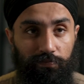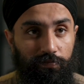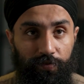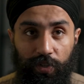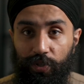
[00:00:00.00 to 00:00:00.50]

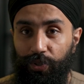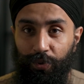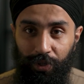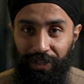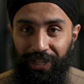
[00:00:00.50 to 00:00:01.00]
feels
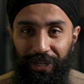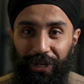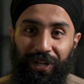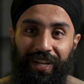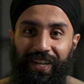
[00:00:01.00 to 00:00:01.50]
really
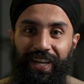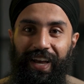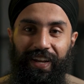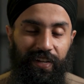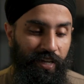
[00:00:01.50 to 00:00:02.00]
good in
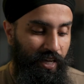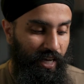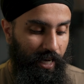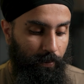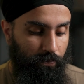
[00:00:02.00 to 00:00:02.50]
hand.
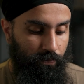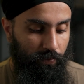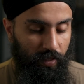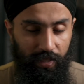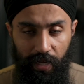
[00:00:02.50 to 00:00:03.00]
And
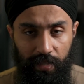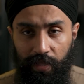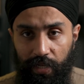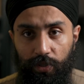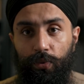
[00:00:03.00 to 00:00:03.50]

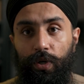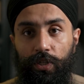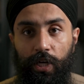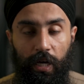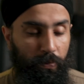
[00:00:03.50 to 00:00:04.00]
that too on
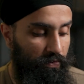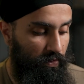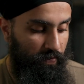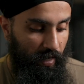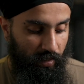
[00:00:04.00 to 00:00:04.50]
top of the
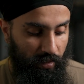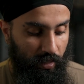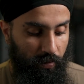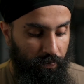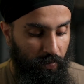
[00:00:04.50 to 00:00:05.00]
fact
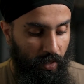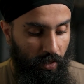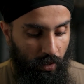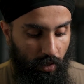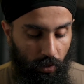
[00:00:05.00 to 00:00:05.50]
that,
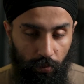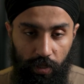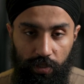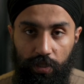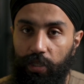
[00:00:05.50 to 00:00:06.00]

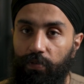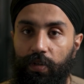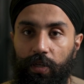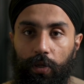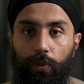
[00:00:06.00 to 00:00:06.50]
it's
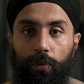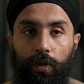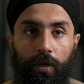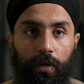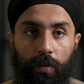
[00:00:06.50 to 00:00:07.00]
giving you
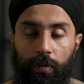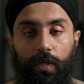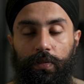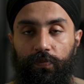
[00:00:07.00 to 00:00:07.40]
crisp